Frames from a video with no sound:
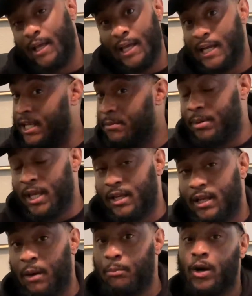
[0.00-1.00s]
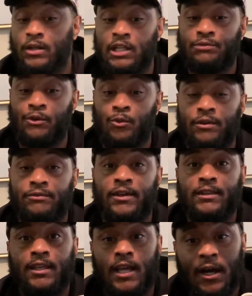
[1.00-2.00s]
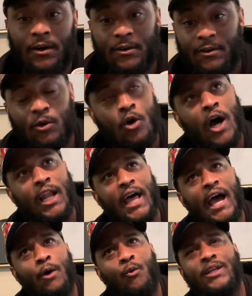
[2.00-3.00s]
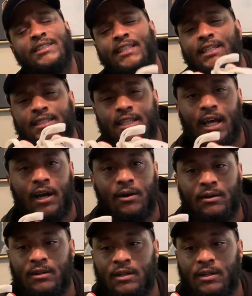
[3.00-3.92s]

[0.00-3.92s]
And he bit. I bought these for $150, y'all. Whoa, I lied, $160, y'all.